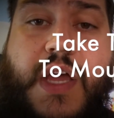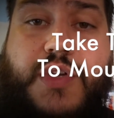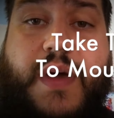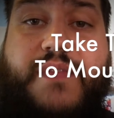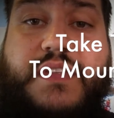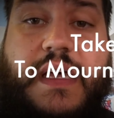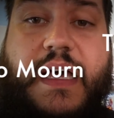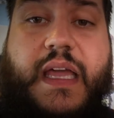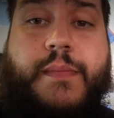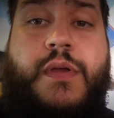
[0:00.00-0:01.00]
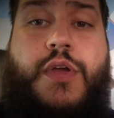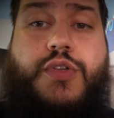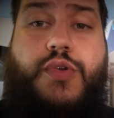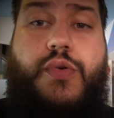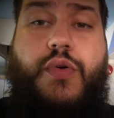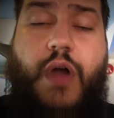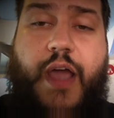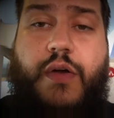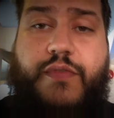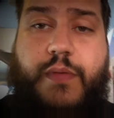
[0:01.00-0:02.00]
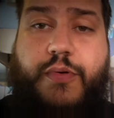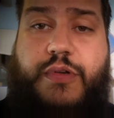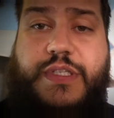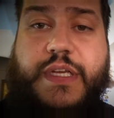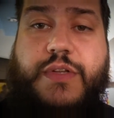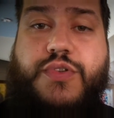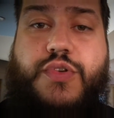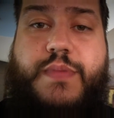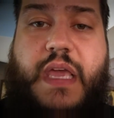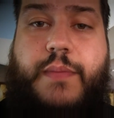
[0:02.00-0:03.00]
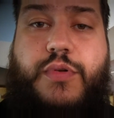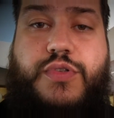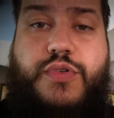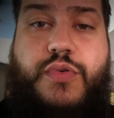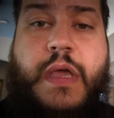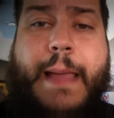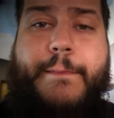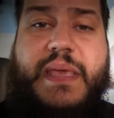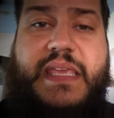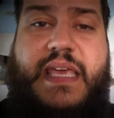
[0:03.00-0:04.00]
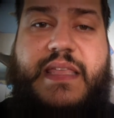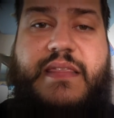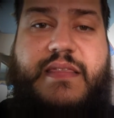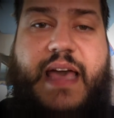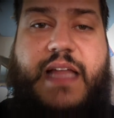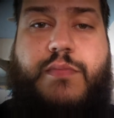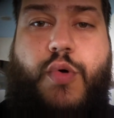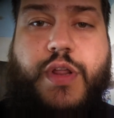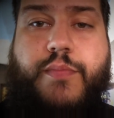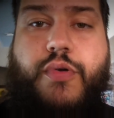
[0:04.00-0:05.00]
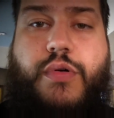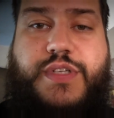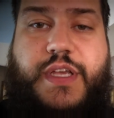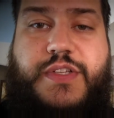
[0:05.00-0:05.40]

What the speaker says: to have time to cry over the person, to be able to begin that mourning process.